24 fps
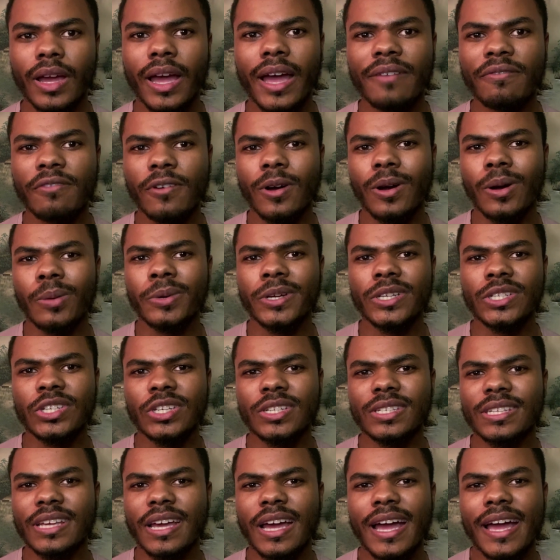I've always
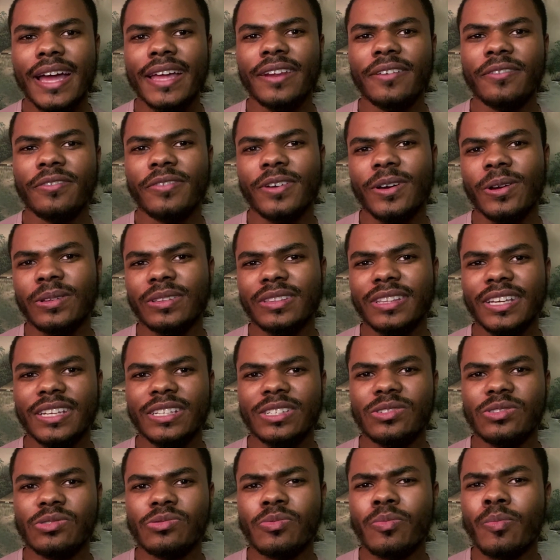just kind of felt they
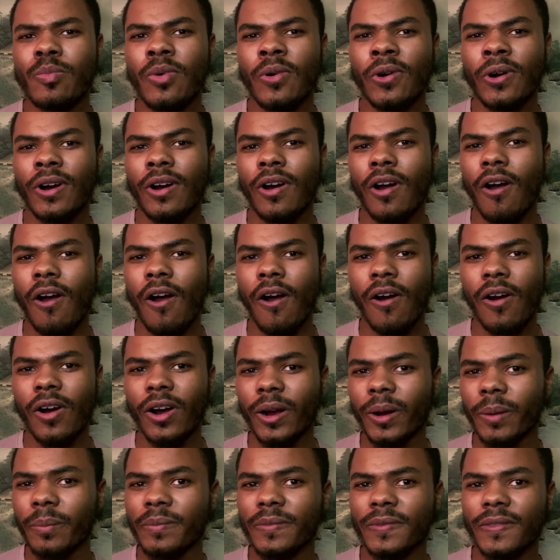do more
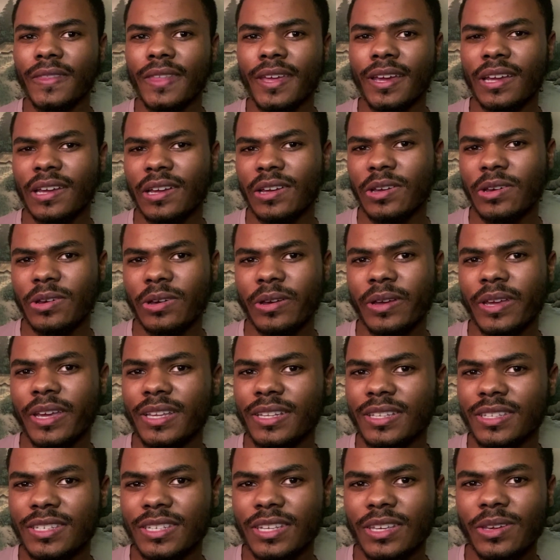harm than
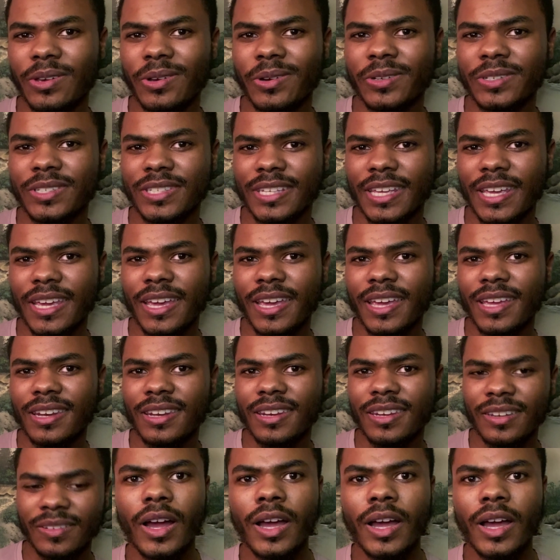good to your skin.